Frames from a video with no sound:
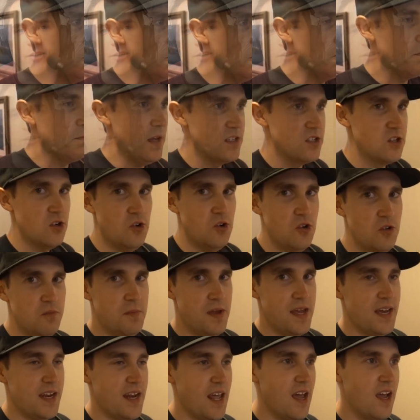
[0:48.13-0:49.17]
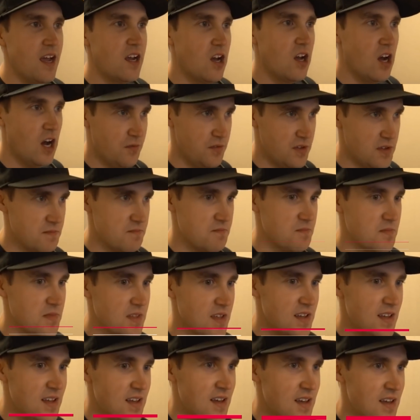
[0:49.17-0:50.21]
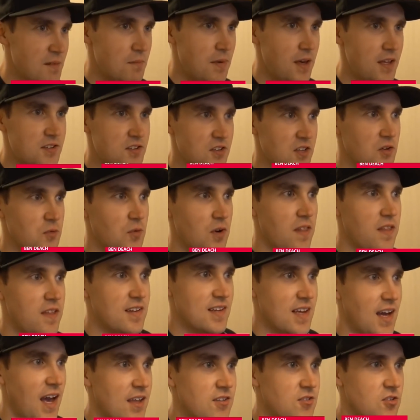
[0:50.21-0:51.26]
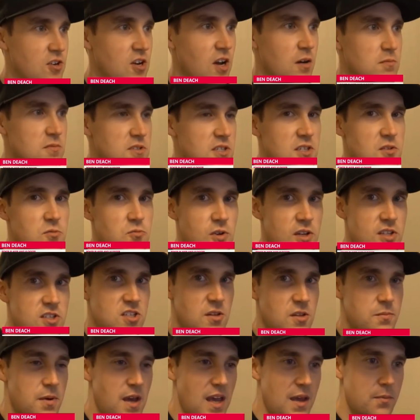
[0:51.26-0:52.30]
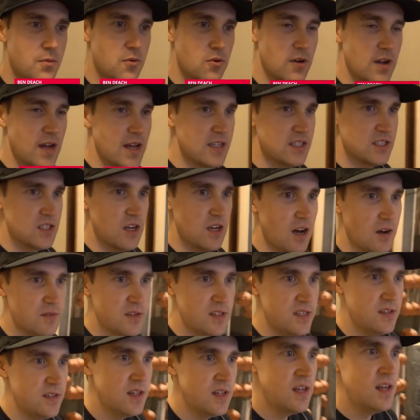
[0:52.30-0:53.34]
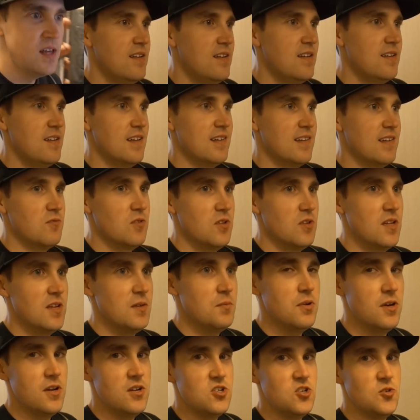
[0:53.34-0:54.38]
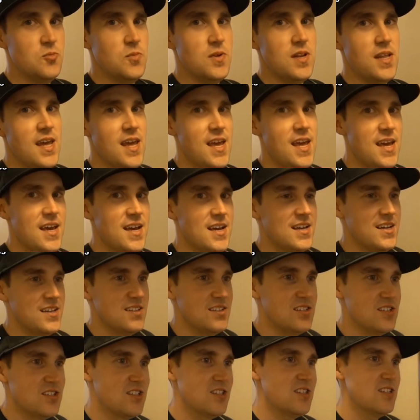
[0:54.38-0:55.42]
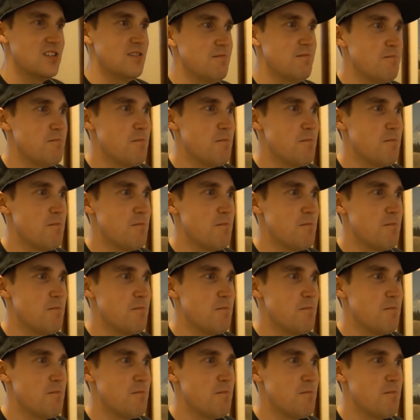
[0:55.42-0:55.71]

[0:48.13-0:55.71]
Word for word: That's Old Man Coffee. Basically, one of these guys who comes in, reads the paper, has coffee, doesn't really play too many hands.